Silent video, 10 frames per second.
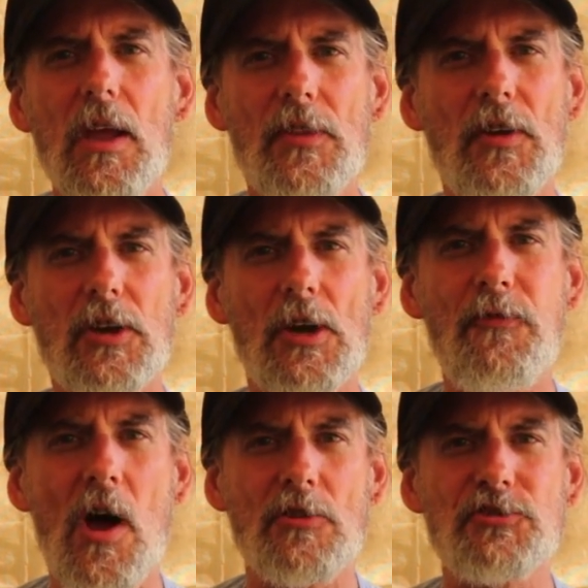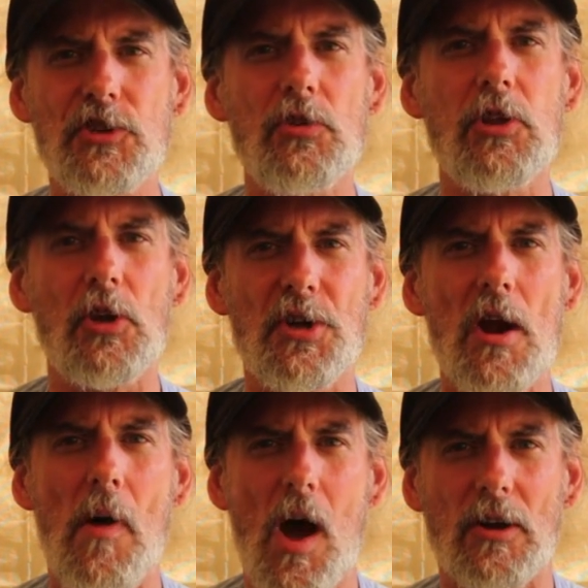then they're going to follow suit, look at
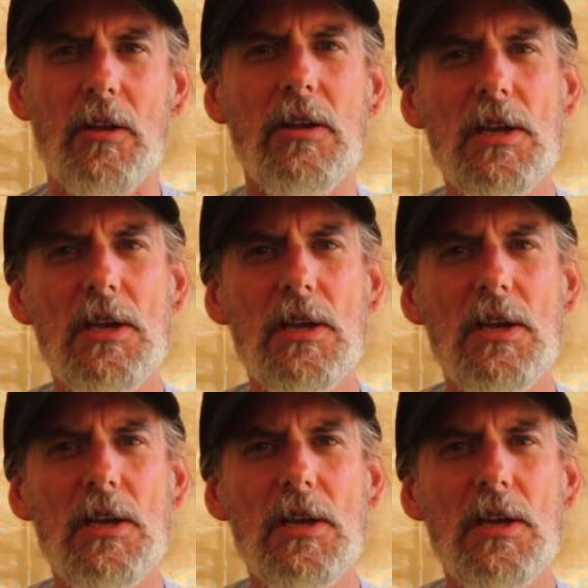our model,